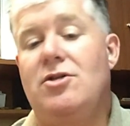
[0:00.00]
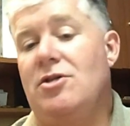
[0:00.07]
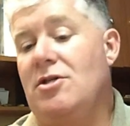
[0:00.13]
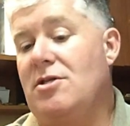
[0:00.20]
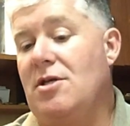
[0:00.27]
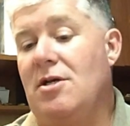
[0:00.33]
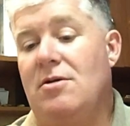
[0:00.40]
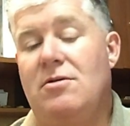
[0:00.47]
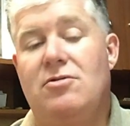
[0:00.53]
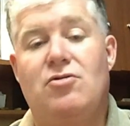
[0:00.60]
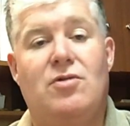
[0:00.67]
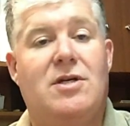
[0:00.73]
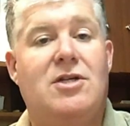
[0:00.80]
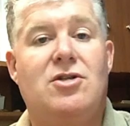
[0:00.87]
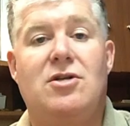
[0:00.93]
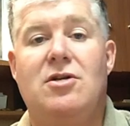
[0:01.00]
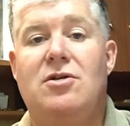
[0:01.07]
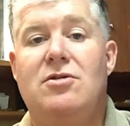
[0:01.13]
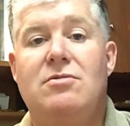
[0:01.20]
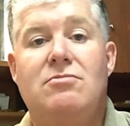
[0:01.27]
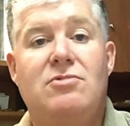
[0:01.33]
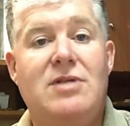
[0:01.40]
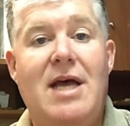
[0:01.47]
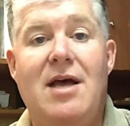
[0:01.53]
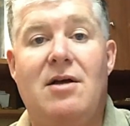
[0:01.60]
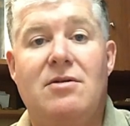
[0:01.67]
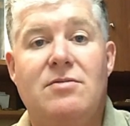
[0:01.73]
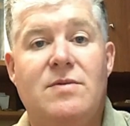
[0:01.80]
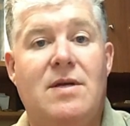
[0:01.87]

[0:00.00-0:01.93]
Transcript: It's just a traditional sale,